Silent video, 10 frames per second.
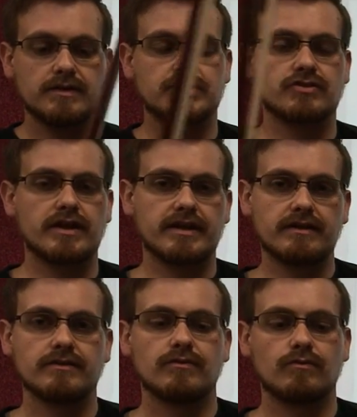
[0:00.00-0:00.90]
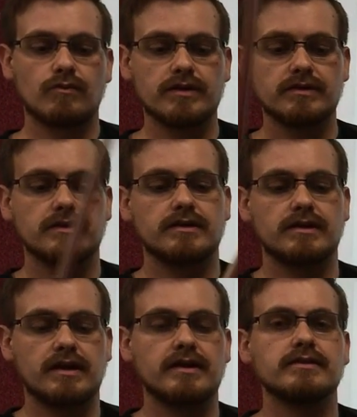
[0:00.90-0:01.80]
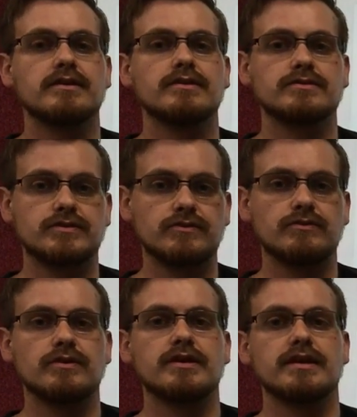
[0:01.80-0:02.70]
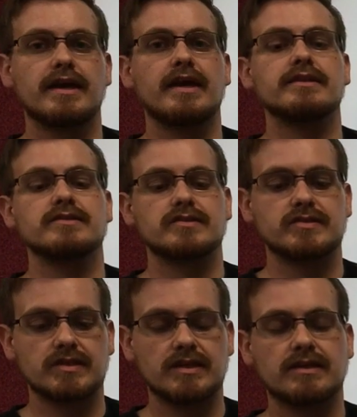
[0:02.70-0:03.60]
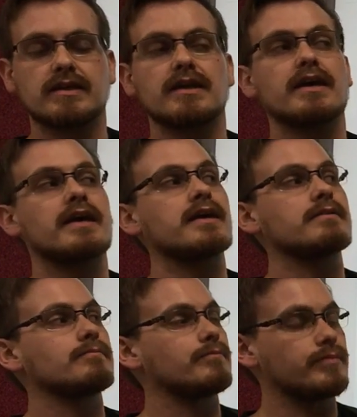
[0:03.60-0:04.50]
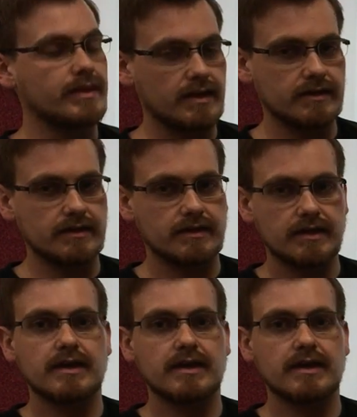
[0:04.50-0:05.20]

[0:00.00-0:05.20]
Let's try it again. 1 and 2 and sing and pluck.